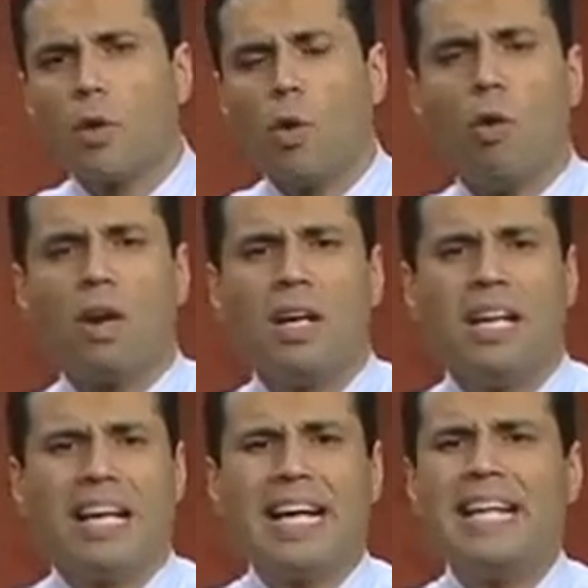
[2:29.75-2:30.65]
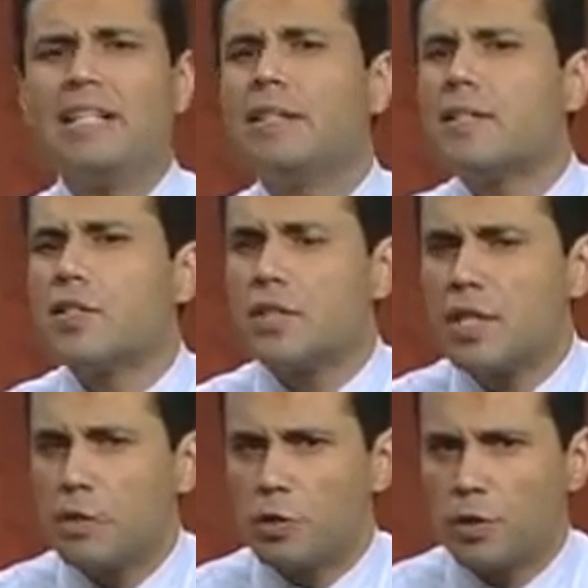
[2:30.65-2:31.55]
or
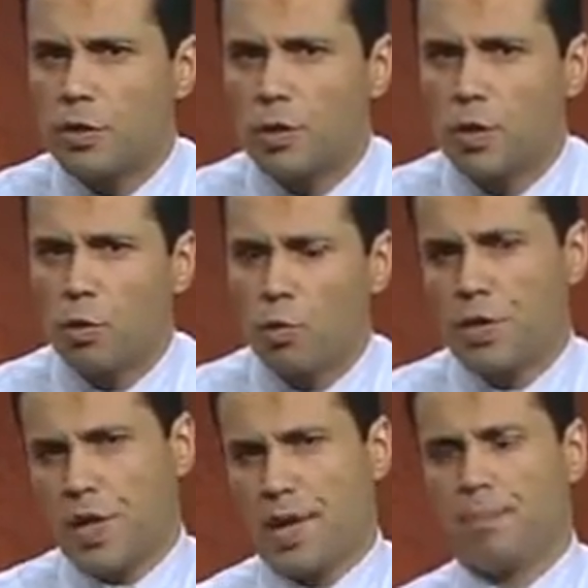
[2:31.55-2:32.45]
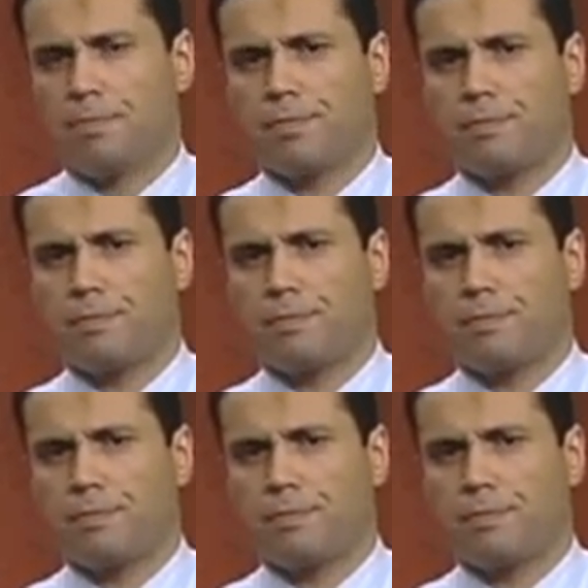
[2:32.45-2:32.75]
indecision with him.